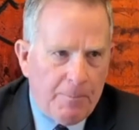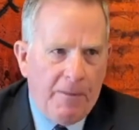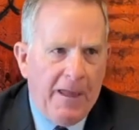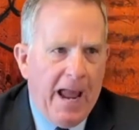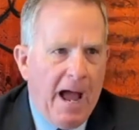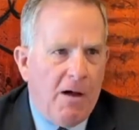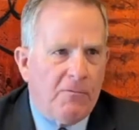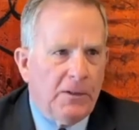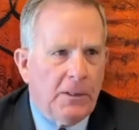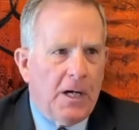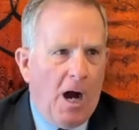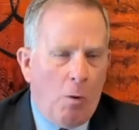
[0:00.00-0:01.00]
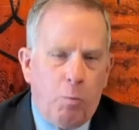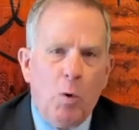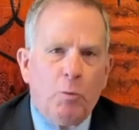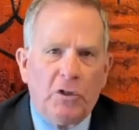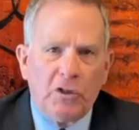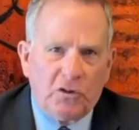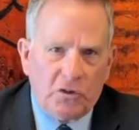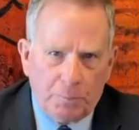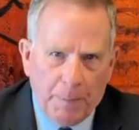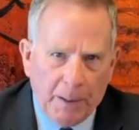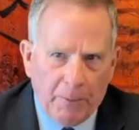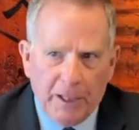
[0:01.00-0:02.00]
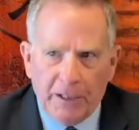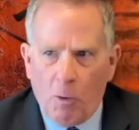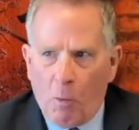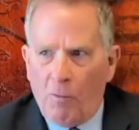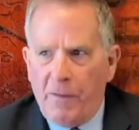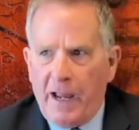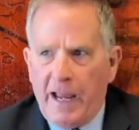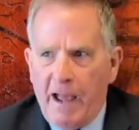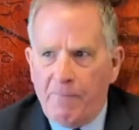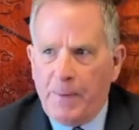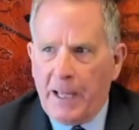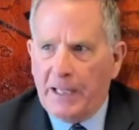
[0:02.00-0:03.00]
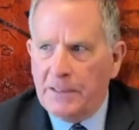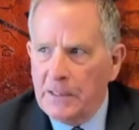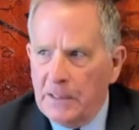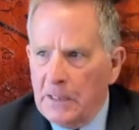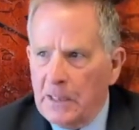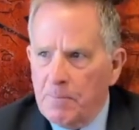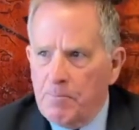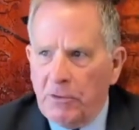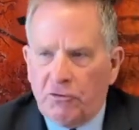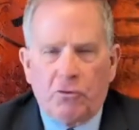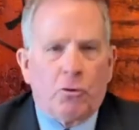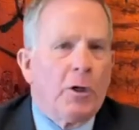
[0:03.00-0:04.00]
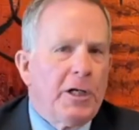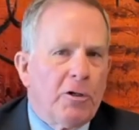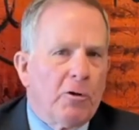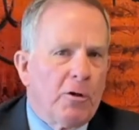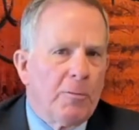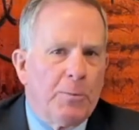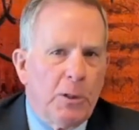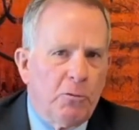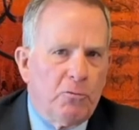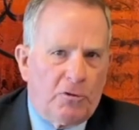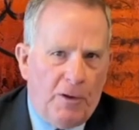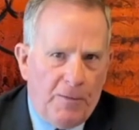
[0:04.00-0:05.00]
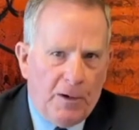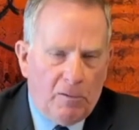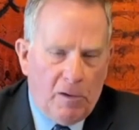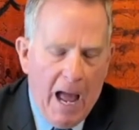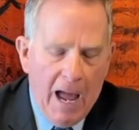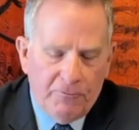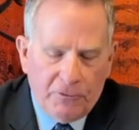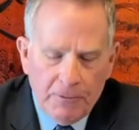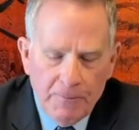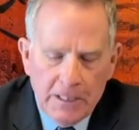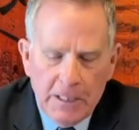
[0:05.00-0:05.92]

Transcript: or they have a wounded spirit, or they have been mistreated or abused in their lives.